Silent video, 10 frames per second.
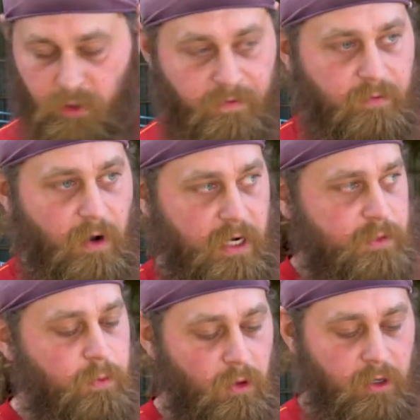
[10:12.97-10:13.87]
So if you run a
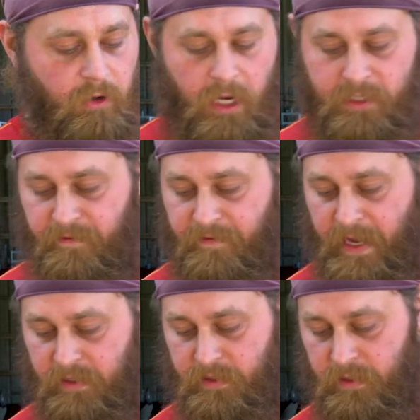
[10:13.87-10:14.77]
spool across the
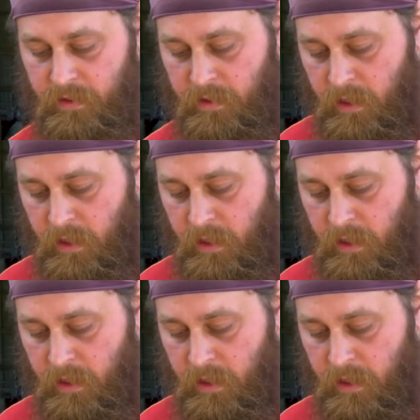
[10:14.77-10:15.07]
fence,